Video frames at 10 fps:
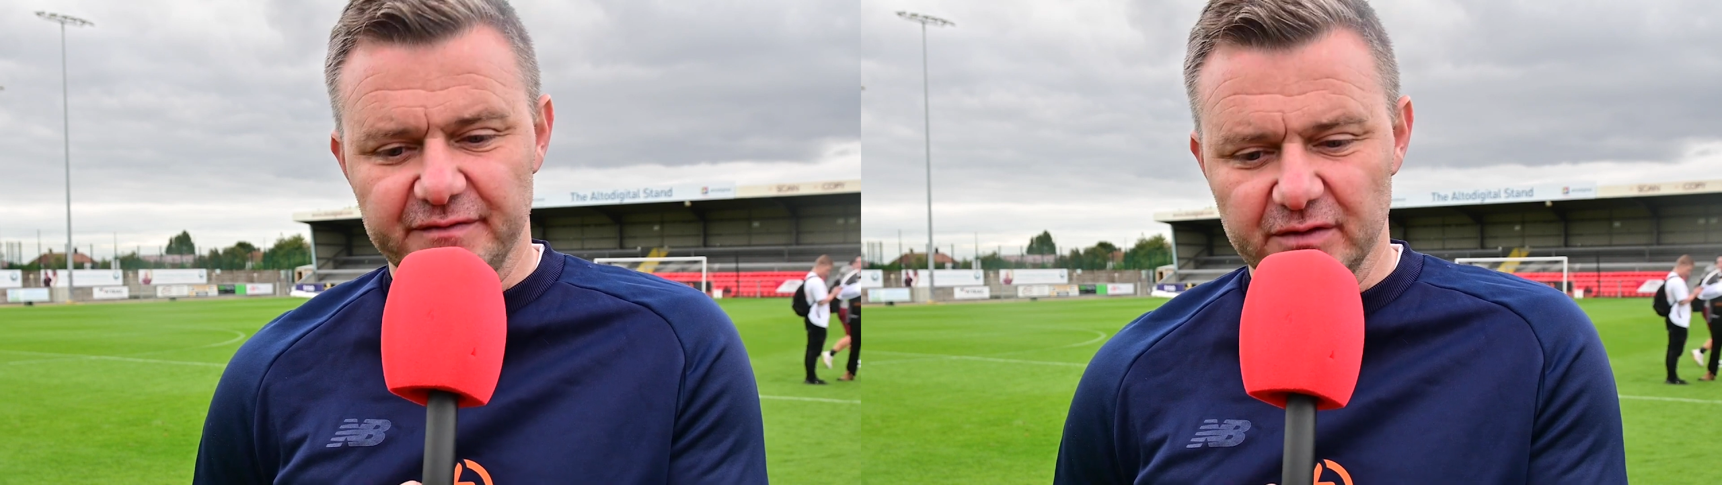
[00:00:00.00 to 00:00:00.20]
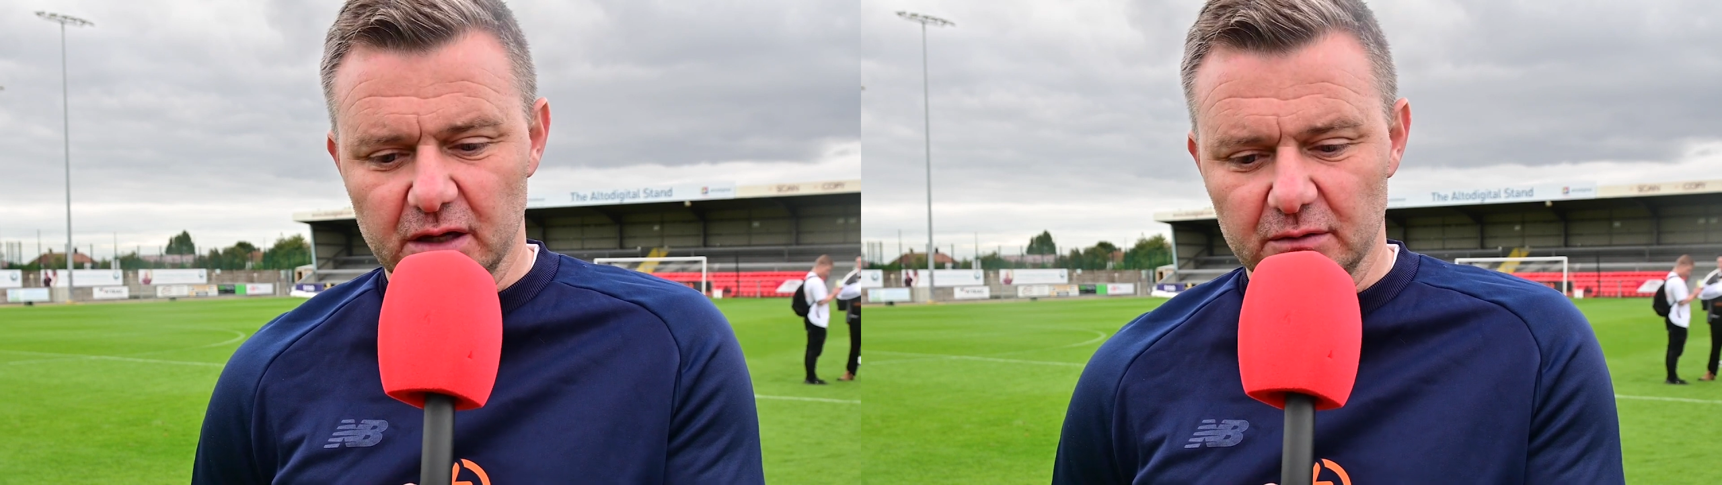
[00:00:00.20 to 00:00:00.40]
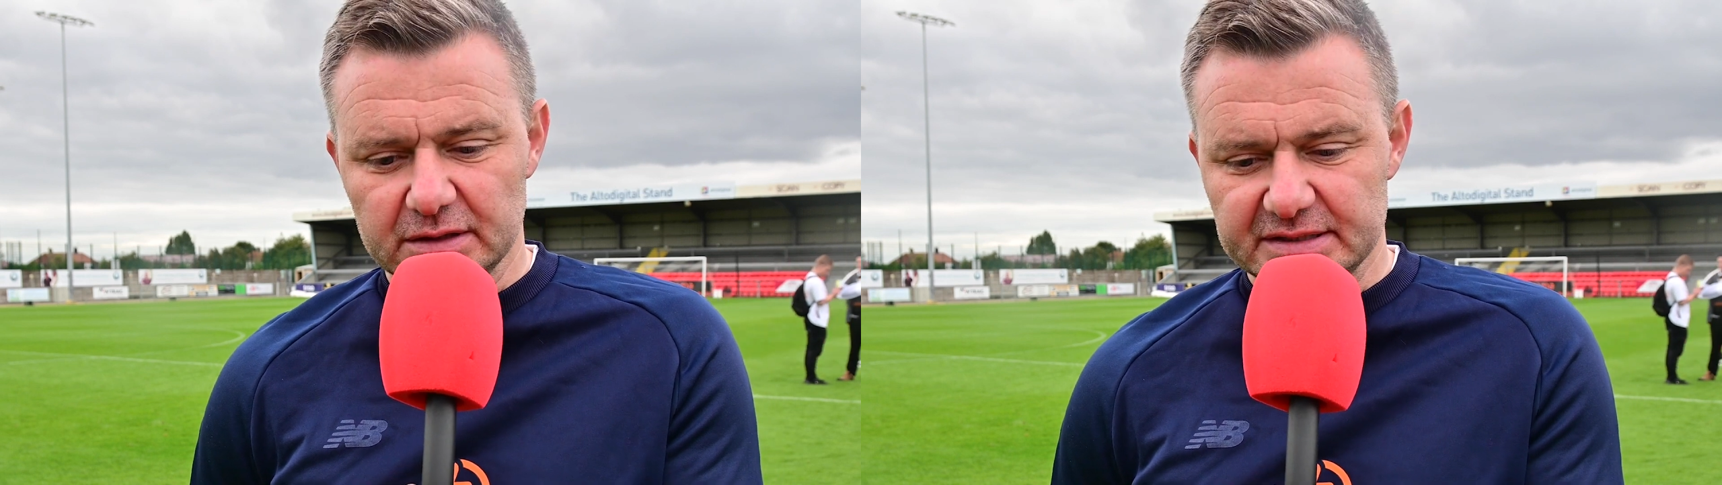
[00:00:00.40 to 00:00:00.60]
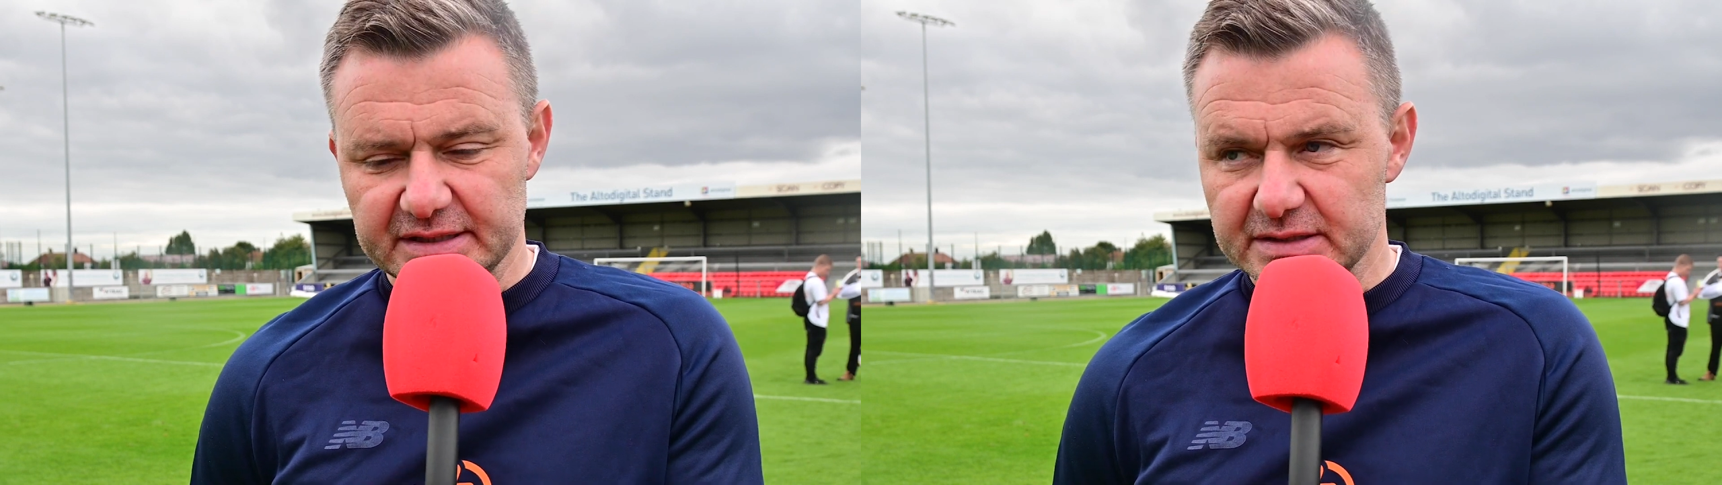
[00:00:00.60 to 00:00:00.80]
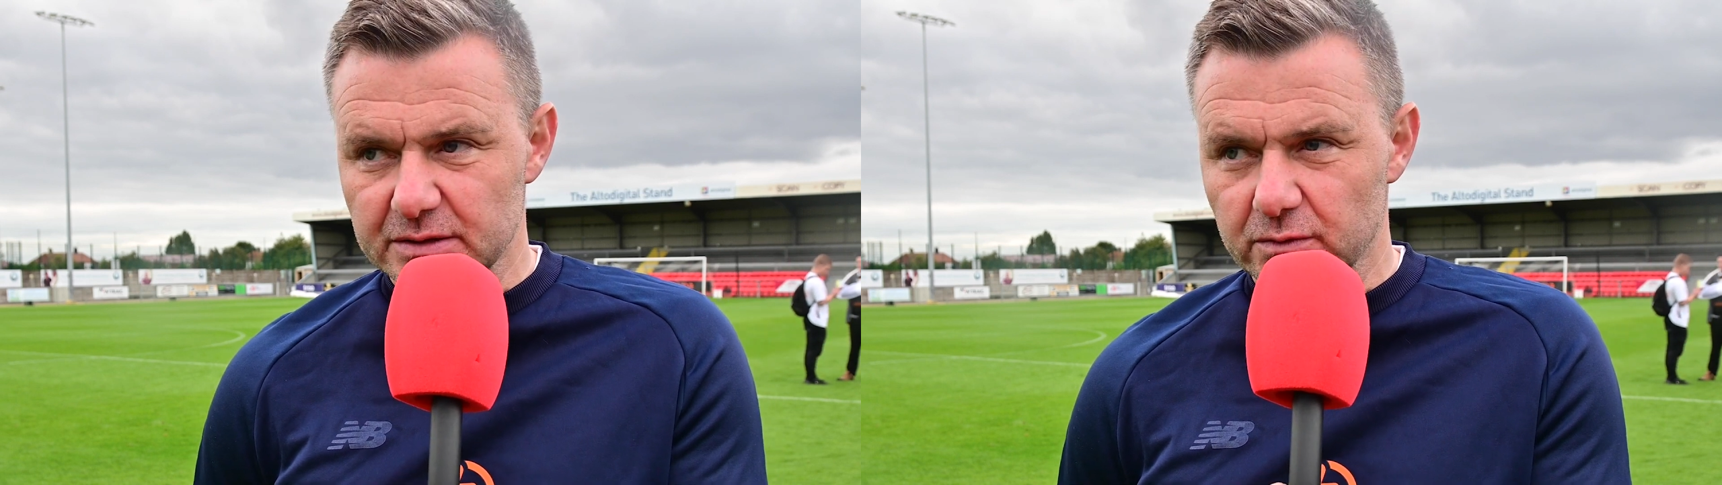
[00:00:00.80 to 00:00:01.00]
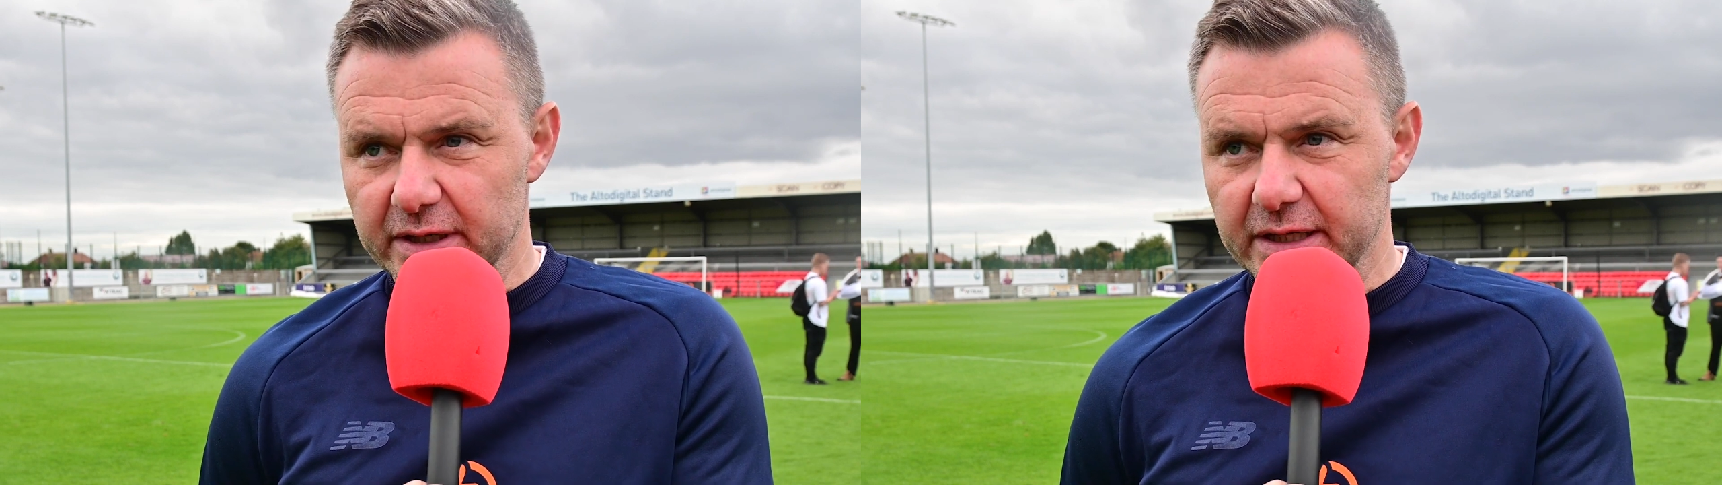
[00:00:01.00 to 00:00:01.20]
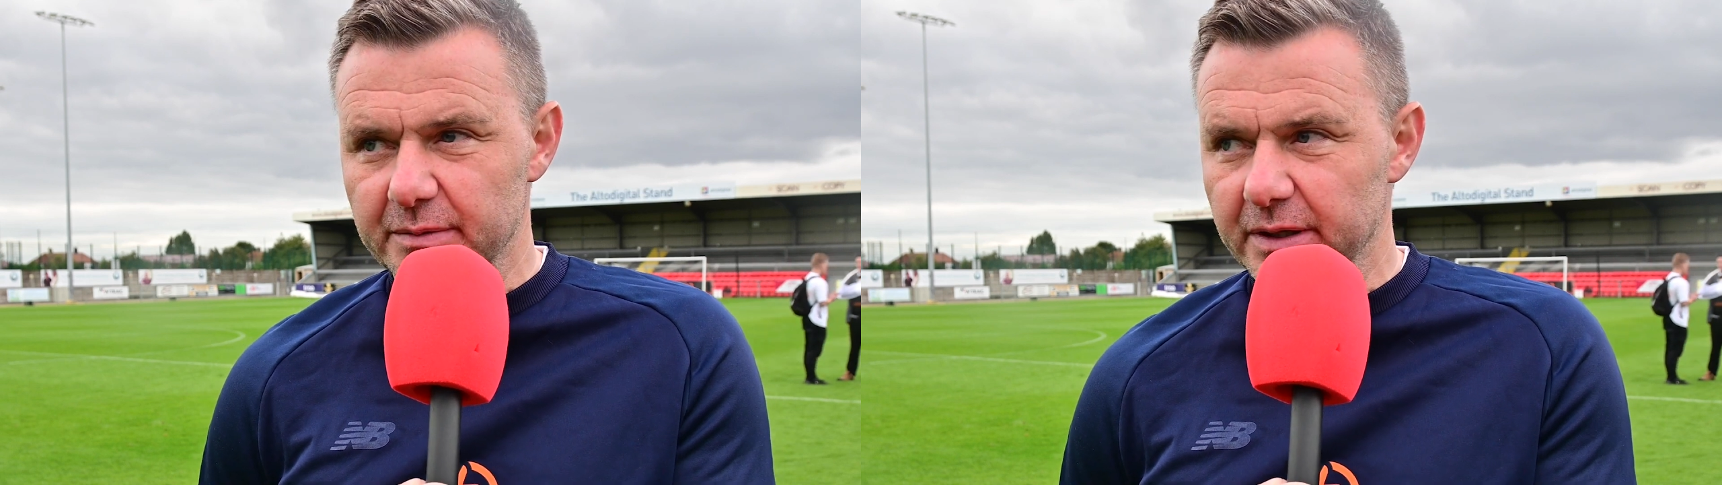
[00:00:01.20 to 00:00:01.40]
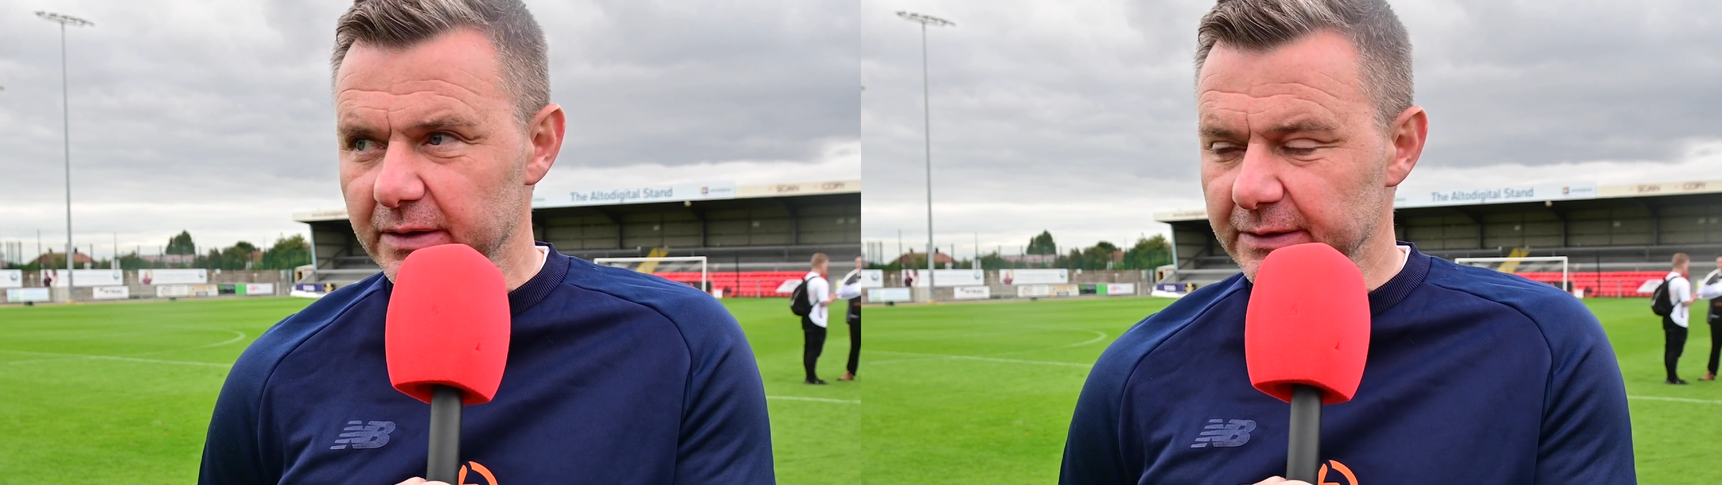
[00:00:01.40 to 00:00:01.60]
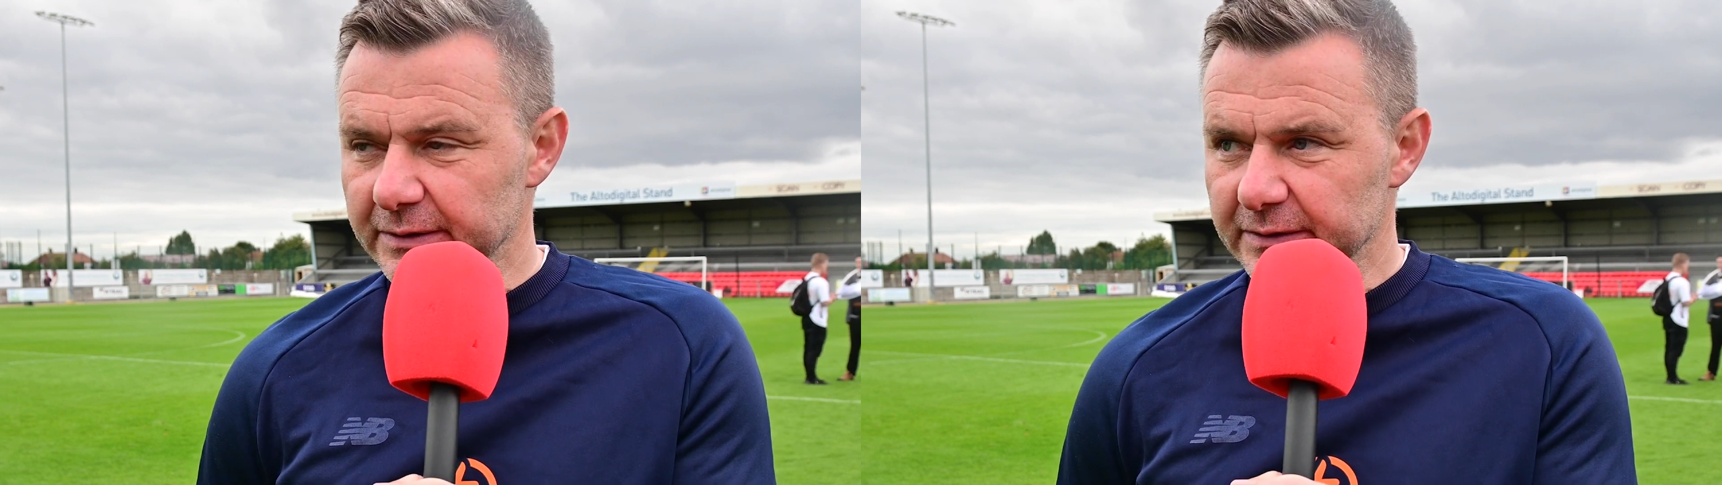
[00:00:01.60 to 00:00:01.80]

for goal of the season already. But